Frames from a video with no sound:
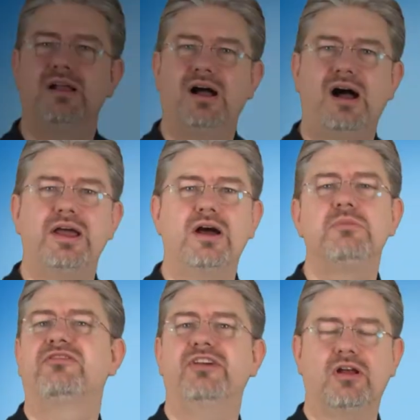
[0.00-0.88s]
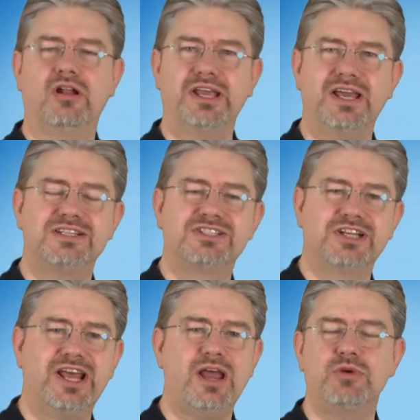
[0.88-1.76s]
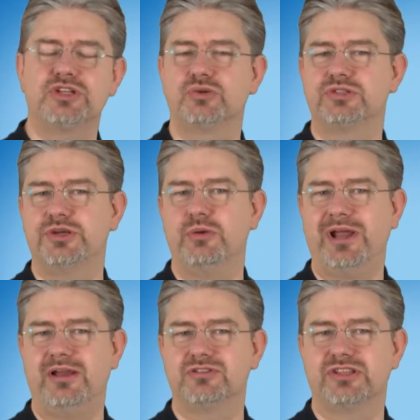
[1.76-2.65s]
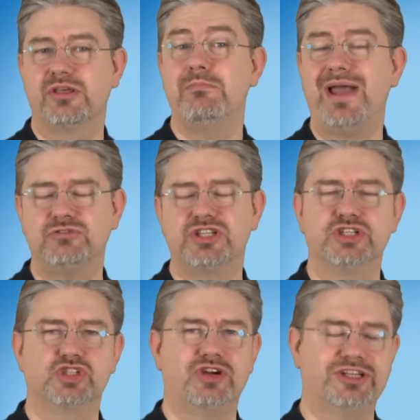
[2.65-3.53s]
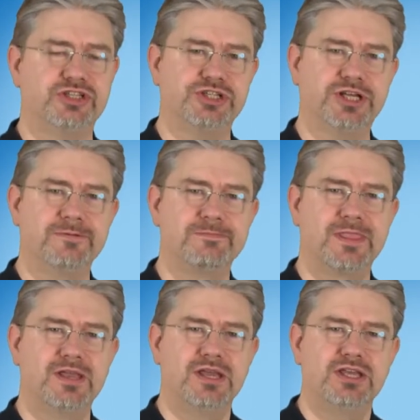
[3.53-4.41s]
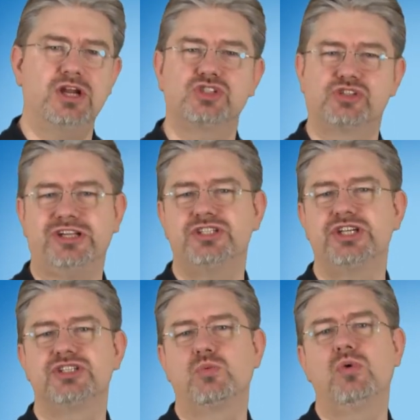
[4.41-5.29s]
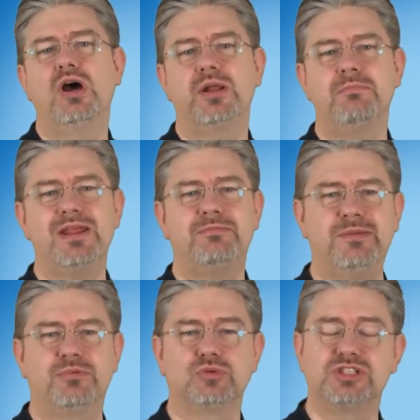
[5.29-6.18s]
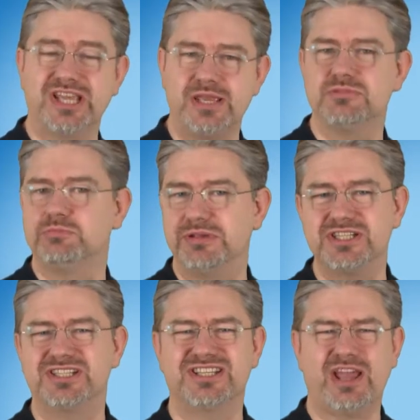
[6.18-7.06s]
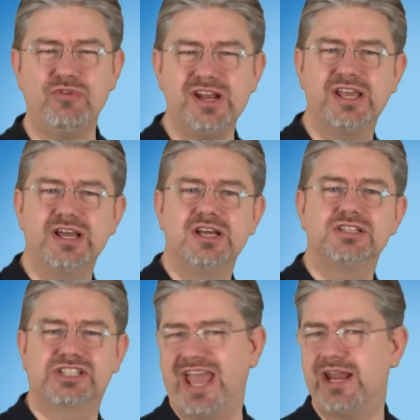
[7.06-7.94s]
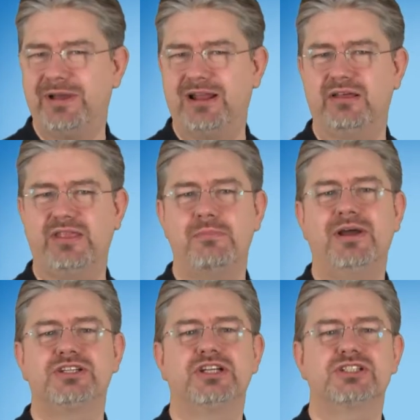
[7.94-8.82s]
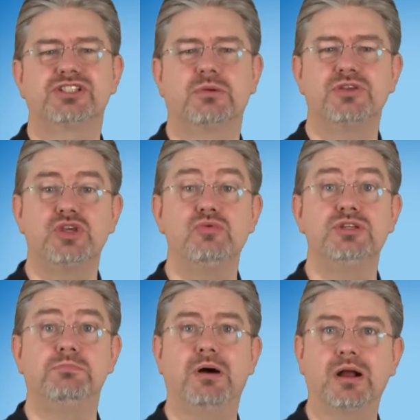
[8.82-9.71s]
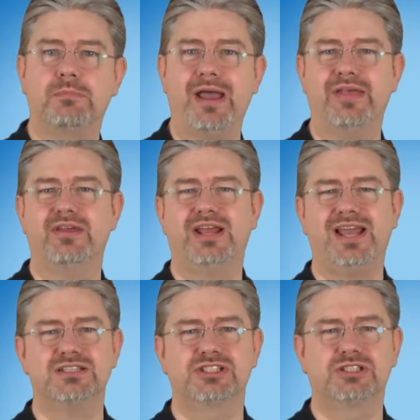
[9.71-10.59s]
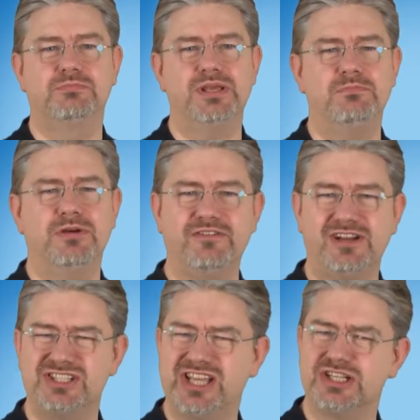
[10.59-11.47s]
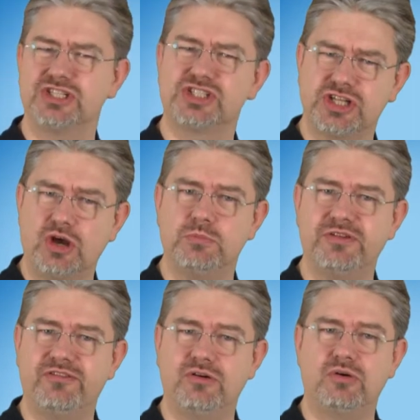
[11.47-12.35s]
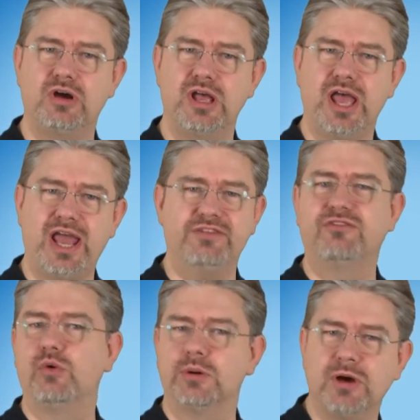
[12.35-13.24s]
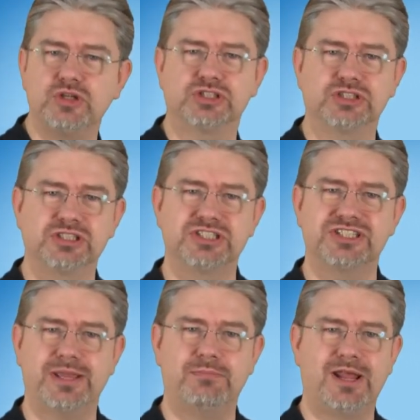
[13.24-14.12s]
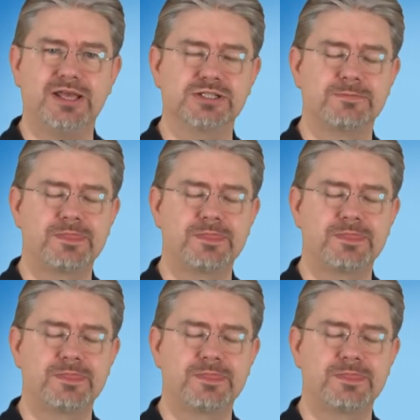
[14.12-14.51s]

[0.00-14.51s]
Hi, I'm Phil Ollie, and today I want to talk to you about the mountain strategy. You know, strategy is a word many people, teams, businesses get really scared about, like they imagine it's some huge bugbear that has to be perfectly set in stone before any forward motion can take place.